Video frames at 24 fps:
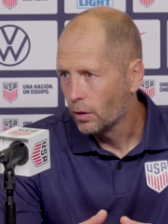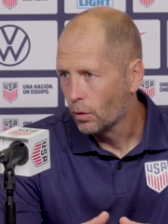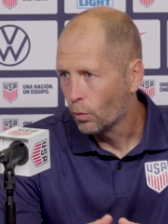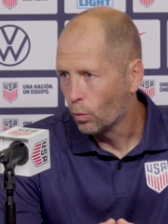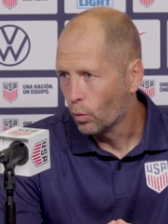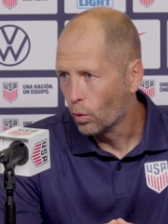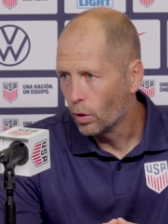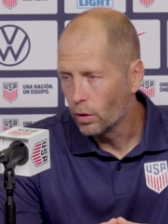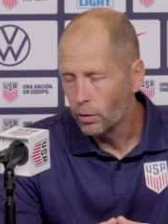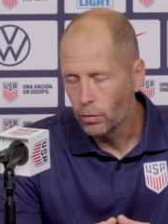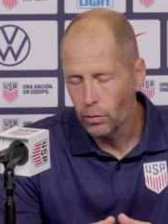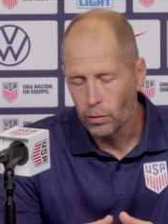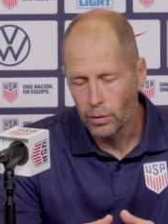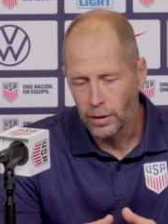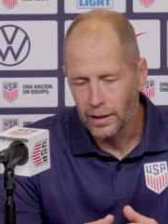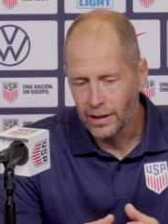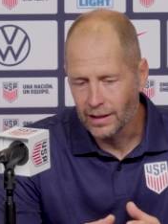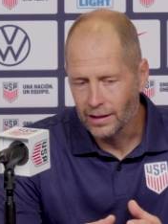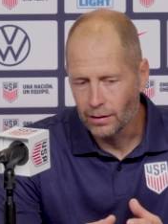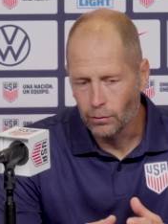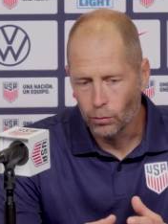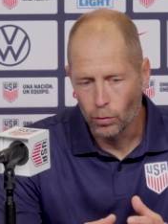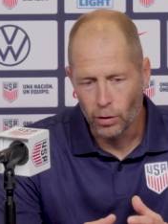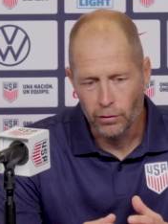What,
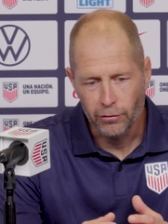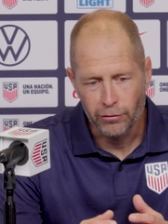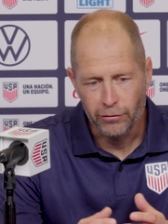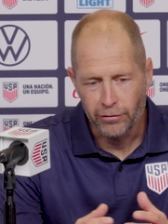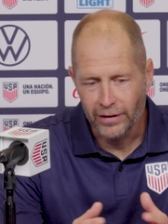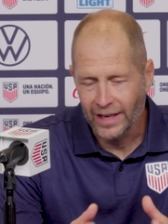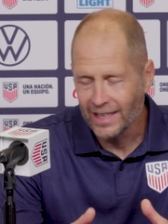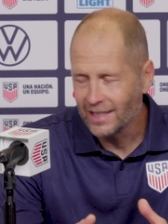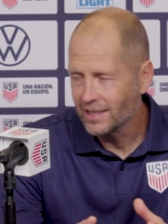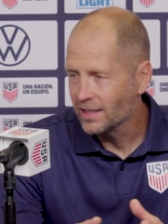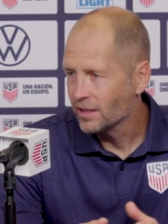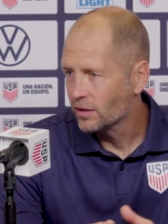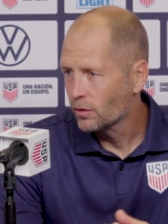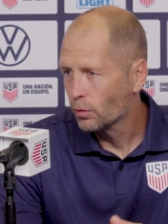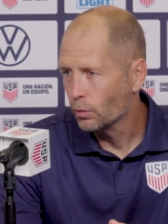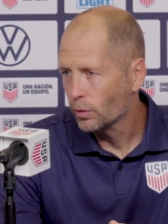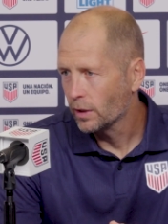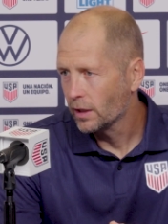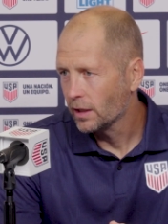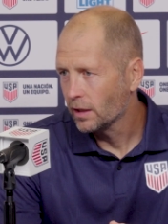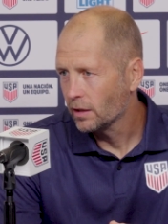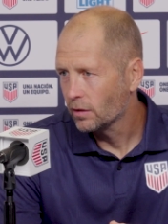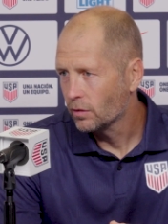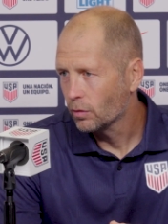what phases do
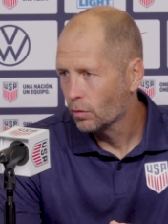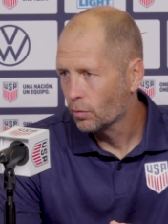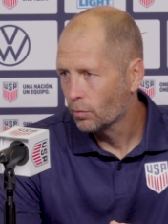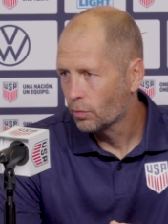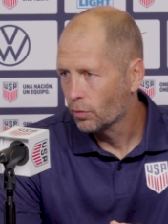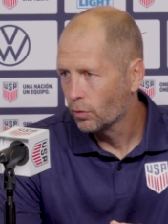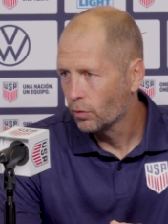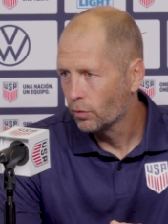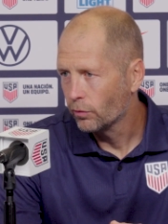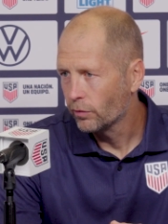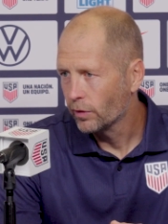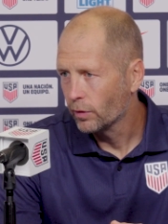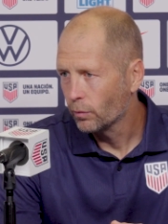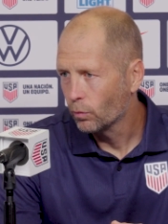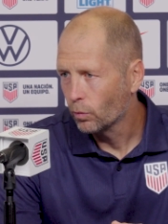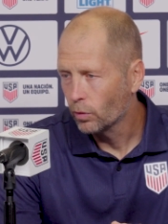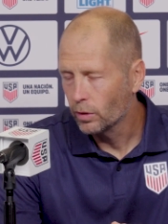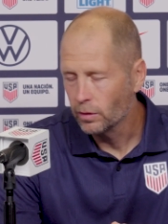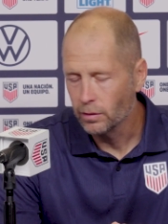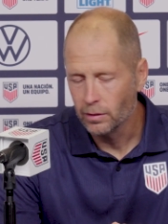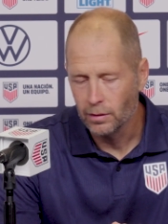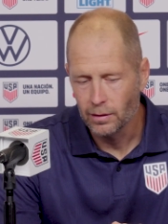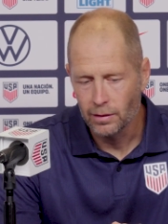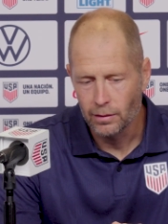we need to improve and
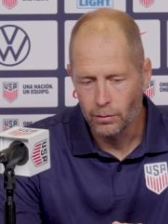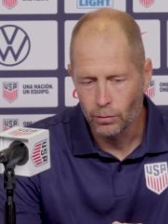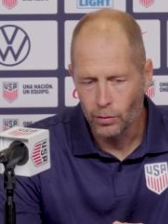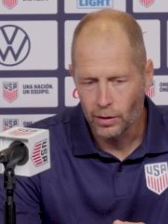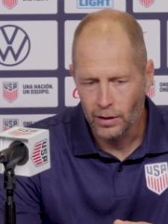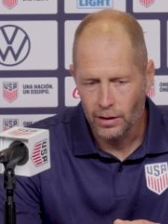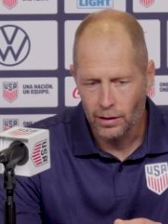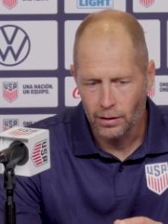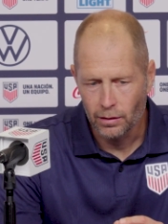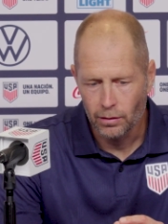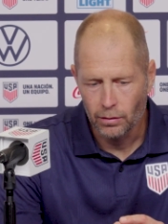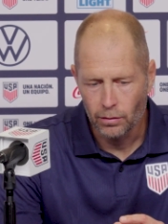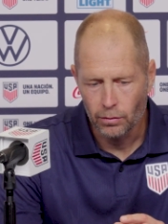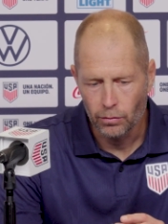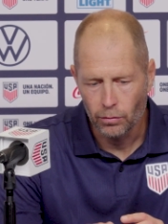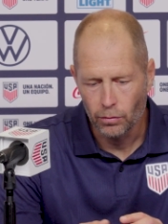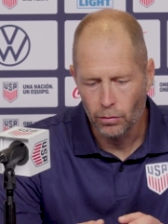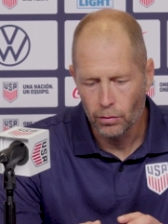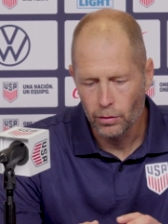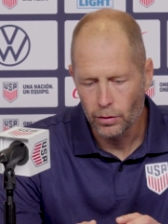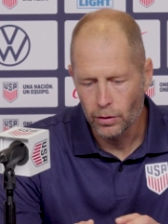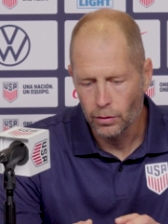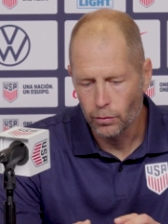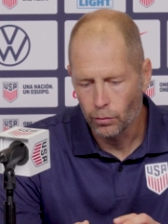what, what
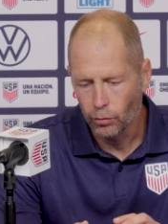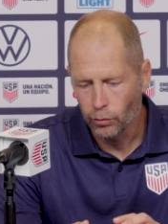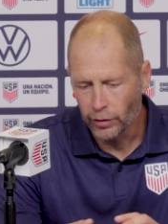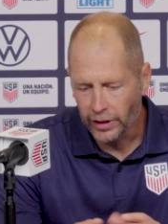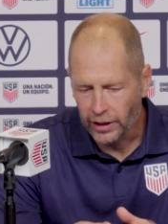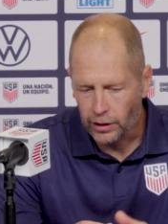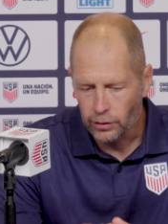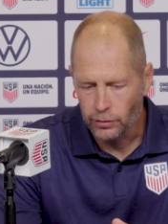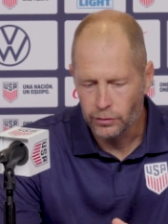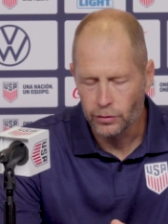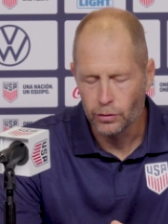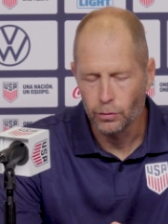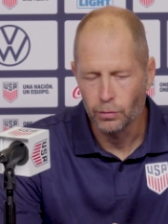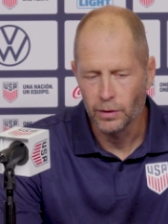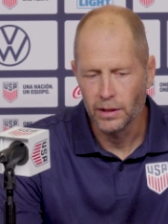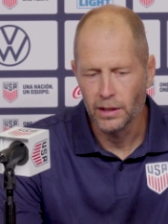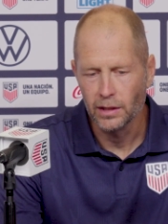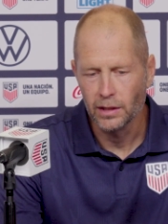wrinkles do we